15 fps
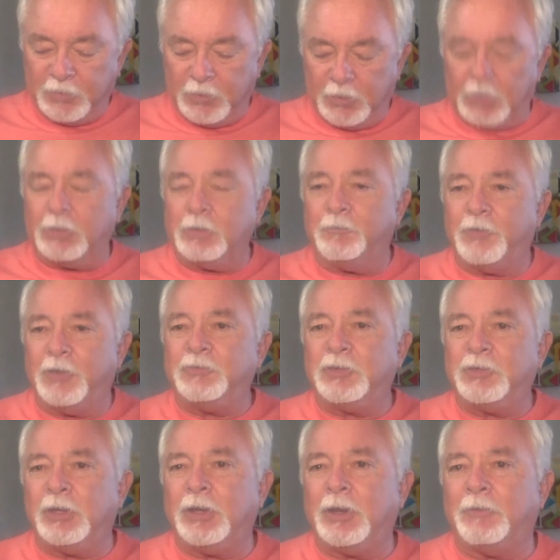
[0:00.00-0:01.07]
15,
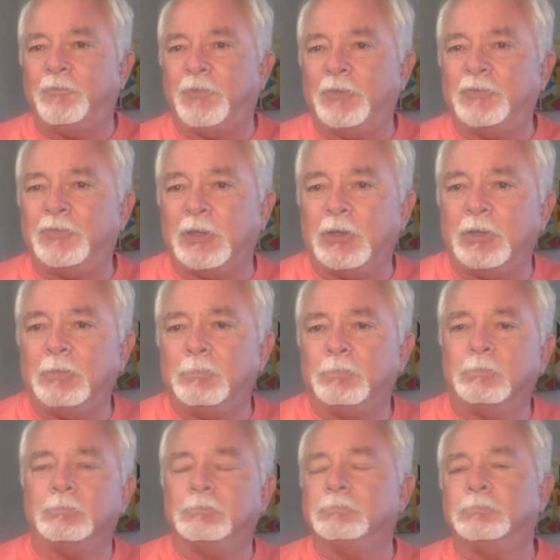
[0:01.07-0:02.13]
15 and 50,
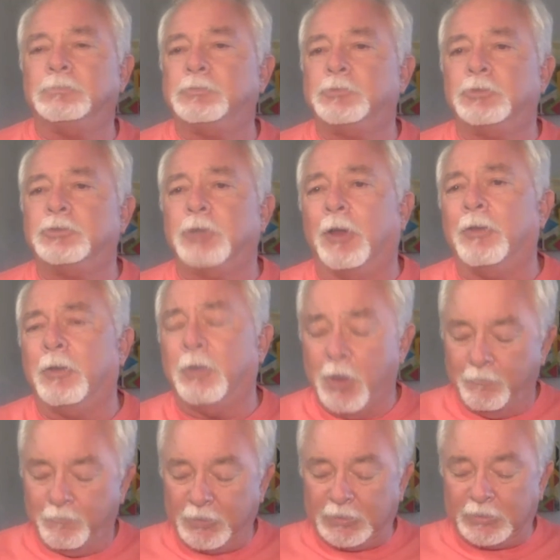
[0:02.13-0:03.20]
uh,
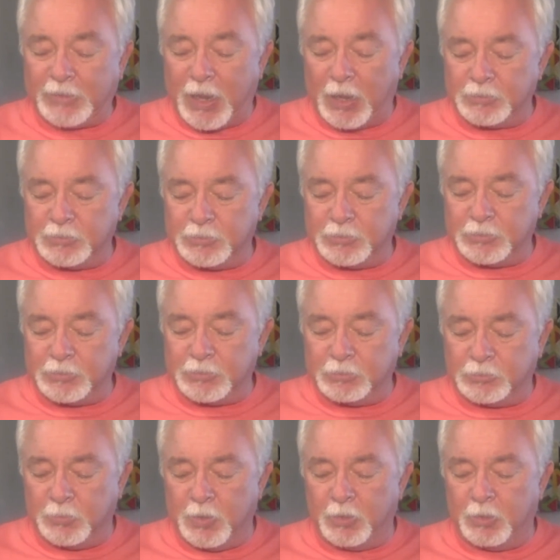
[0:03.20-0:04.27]

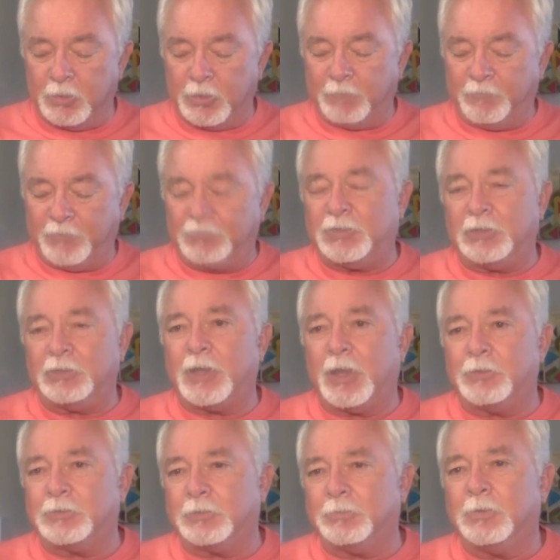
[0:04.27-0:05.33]
50,200 and
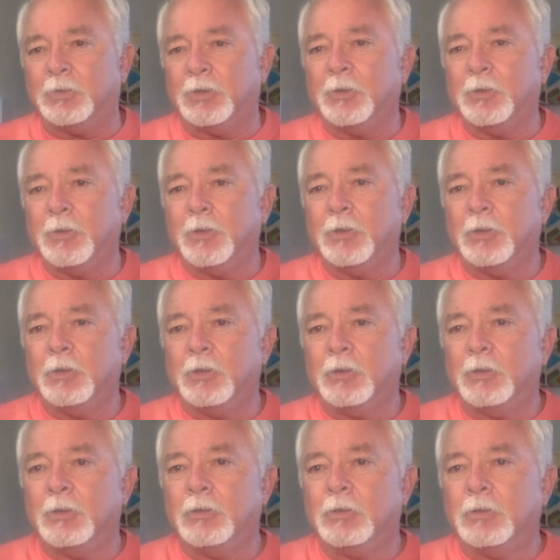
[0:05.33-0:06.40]
15,000. Oh,
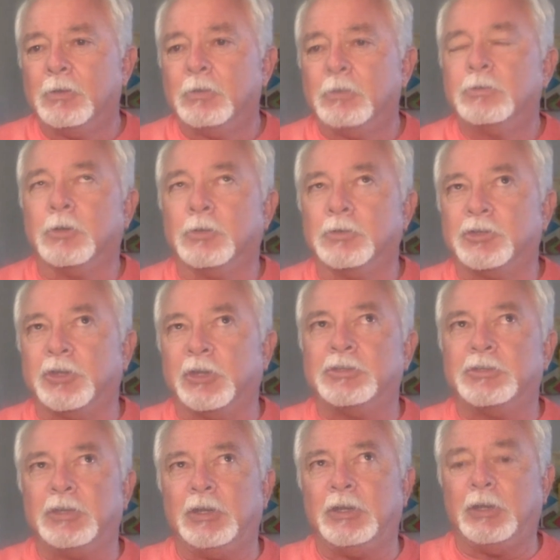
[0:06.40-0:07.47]
200 Got it. 60, it's like
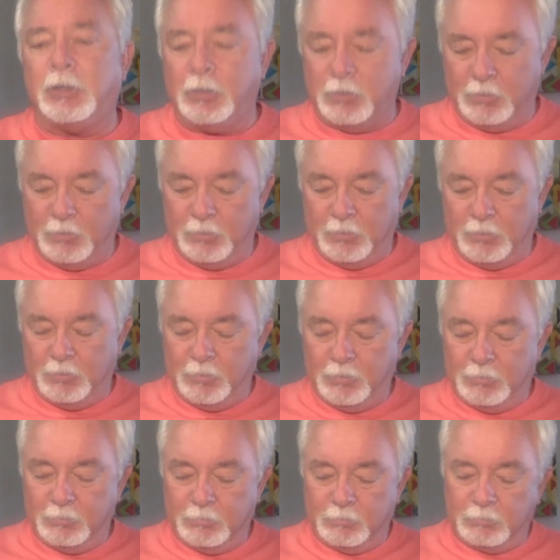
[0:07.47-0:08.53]

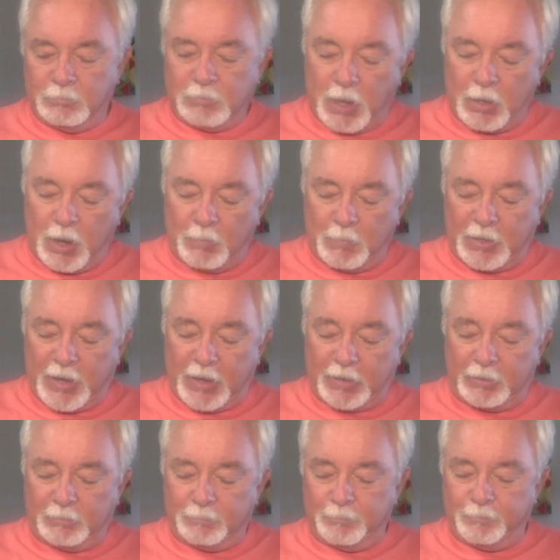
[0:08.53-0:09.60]
Got it.
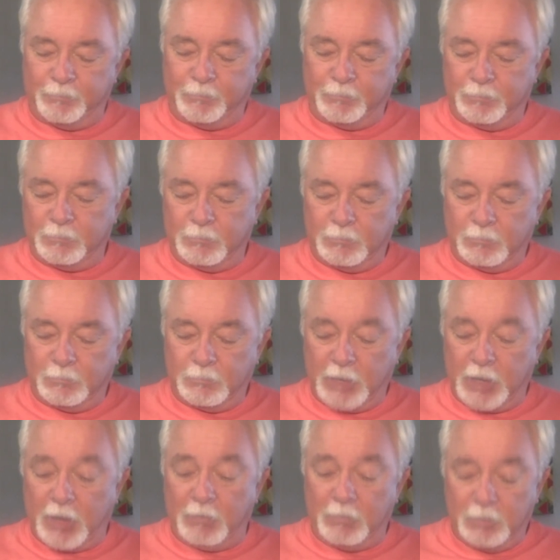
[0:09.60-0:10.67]
65, 200.
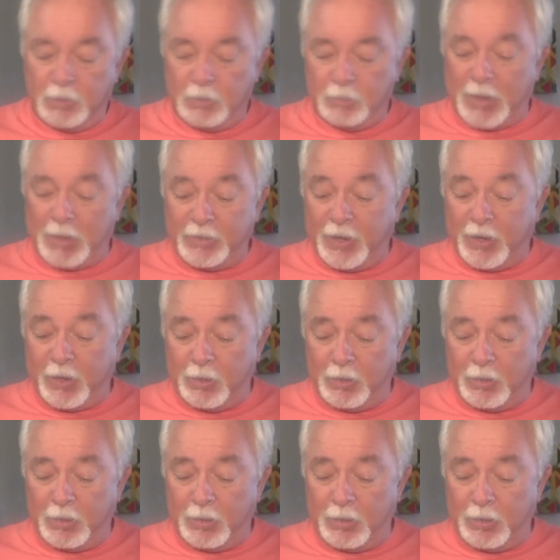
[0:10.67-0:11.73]
Yeah, about yeah,
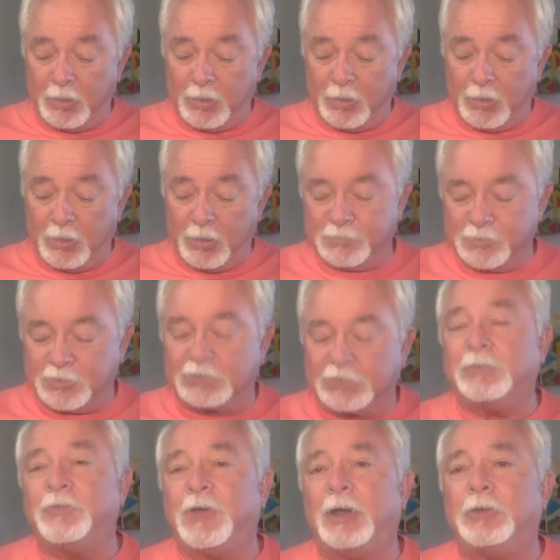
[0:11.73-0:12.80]
uh, about yeah,
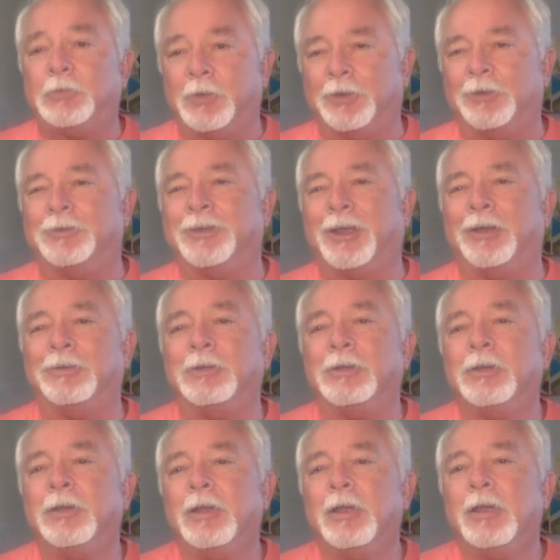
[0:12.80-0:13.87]
65, 200. Yeah.
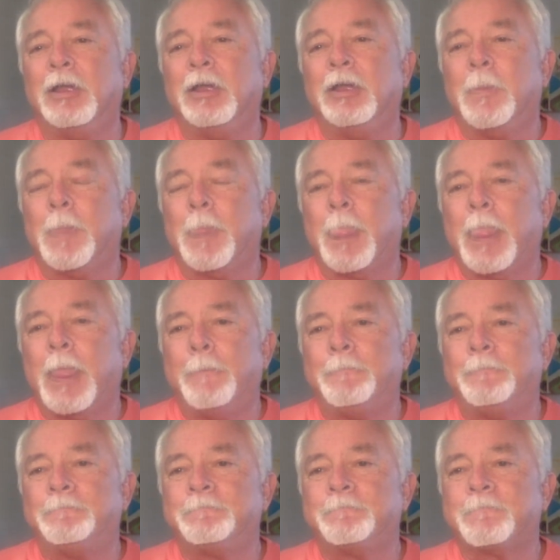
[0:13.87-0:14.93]
And you you
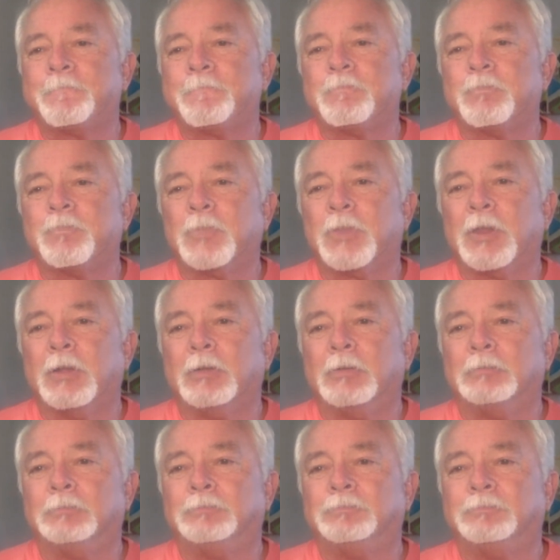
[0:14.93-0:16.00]
invested how much in the
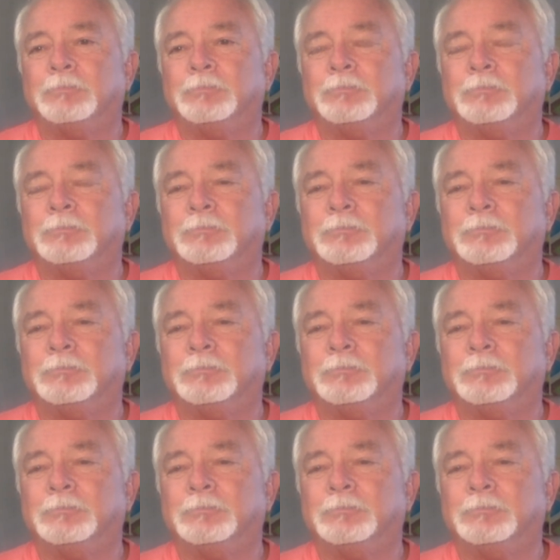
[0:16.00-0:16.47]
VIP ticket?